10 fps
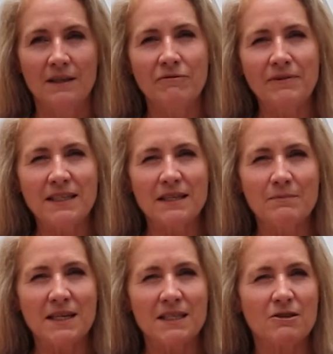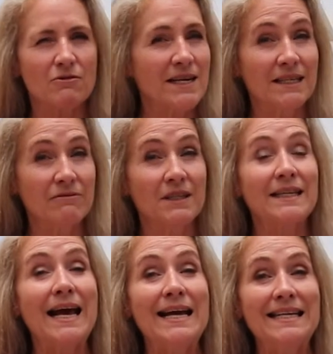In fact, it makes a great gift
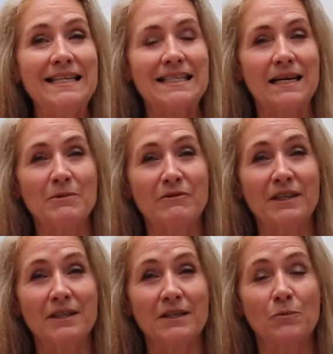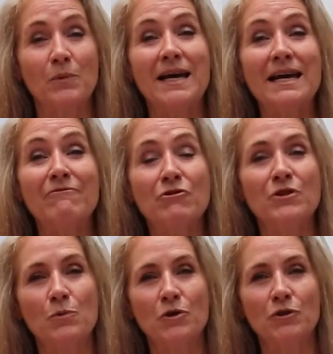at any time of the year, wherever
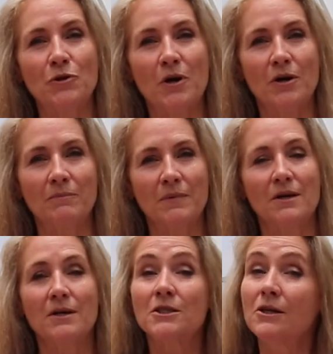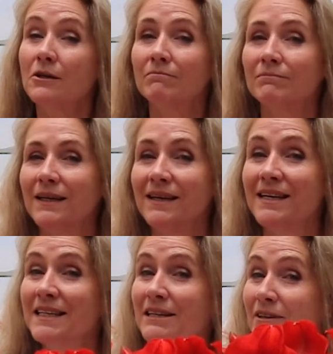in the world you are. So,
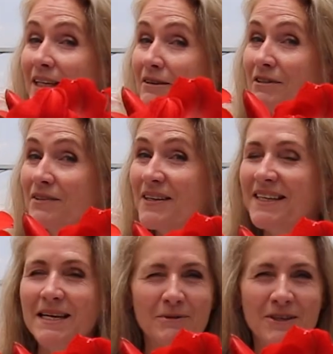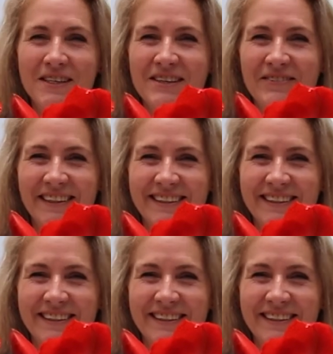give a gift that keeps on giving.